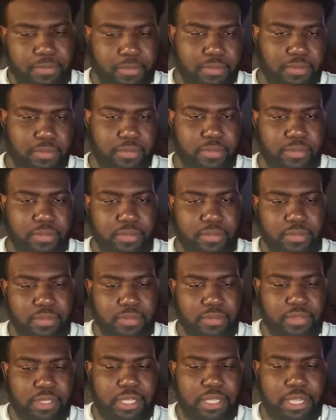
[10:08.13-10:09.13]
the next
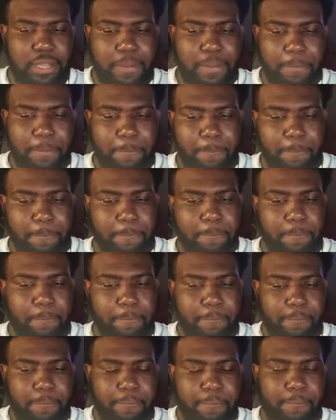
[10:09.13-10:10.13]
exercise that we are
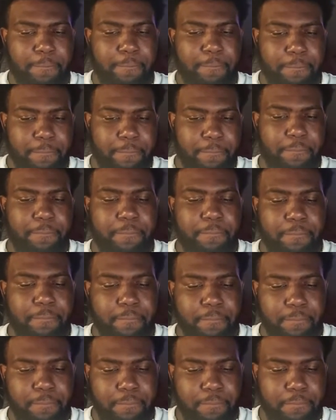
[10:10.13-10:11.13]
doing are
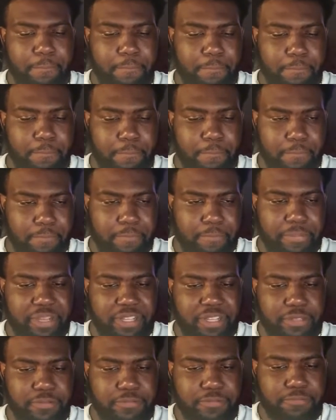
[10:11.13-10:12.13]
sumo squats, okay? So what I
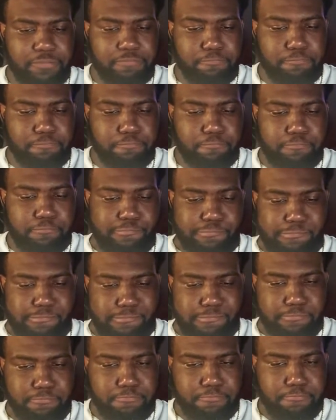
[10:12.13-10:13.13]
want you to do is go ahead
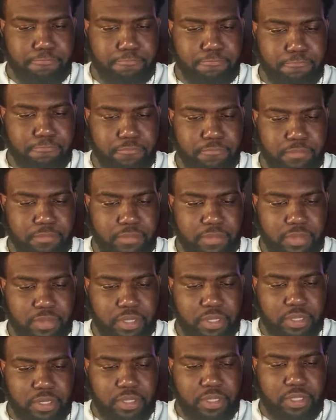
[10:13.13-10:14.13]
and pick up your weight, Eve.
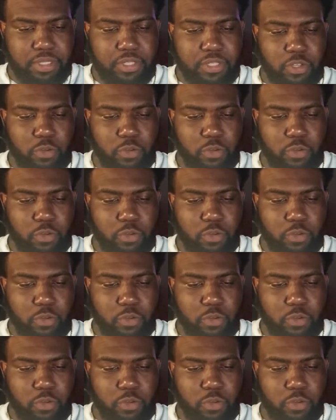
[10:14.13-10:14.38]
Now when she picks